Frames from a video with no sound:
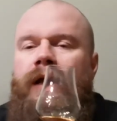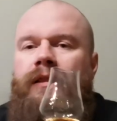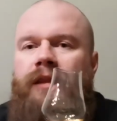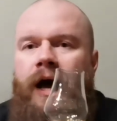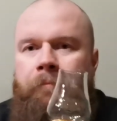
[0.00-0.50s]
A
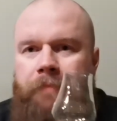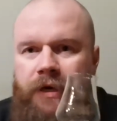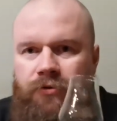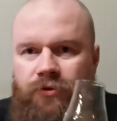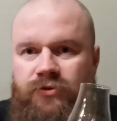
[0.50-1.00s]
lot
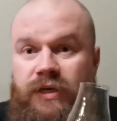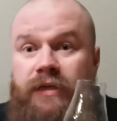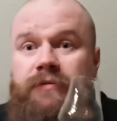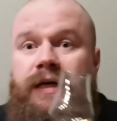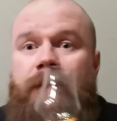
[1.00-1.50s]
better the
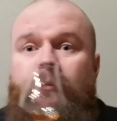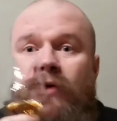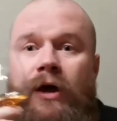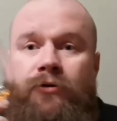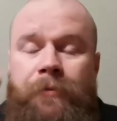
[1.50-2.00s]
second time
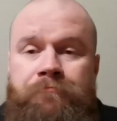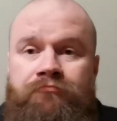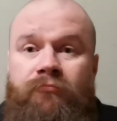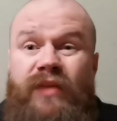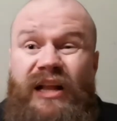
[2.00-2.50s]
around.
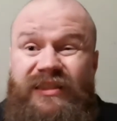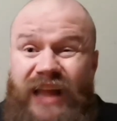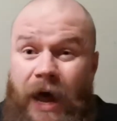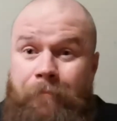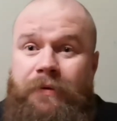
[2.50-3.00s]
A
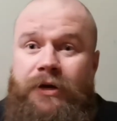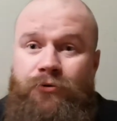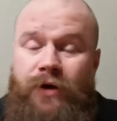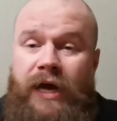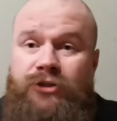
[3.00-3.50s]
lot
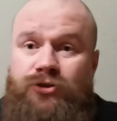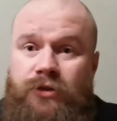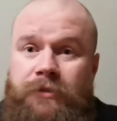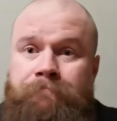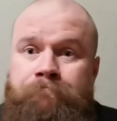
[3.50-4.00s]
better,
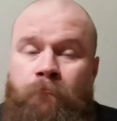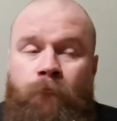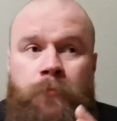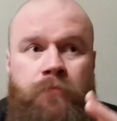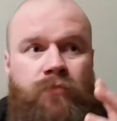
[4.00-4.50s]
actually.
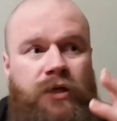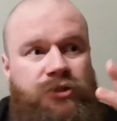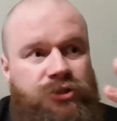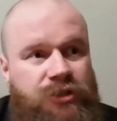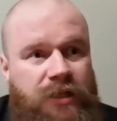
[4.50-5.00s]
It
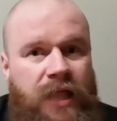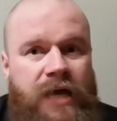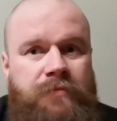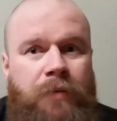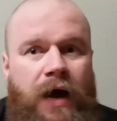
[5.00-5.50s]
still
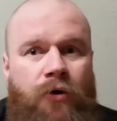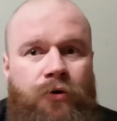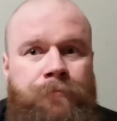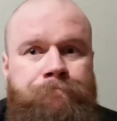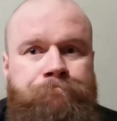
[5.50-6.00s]
has
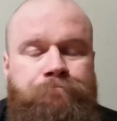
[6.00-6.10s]
power.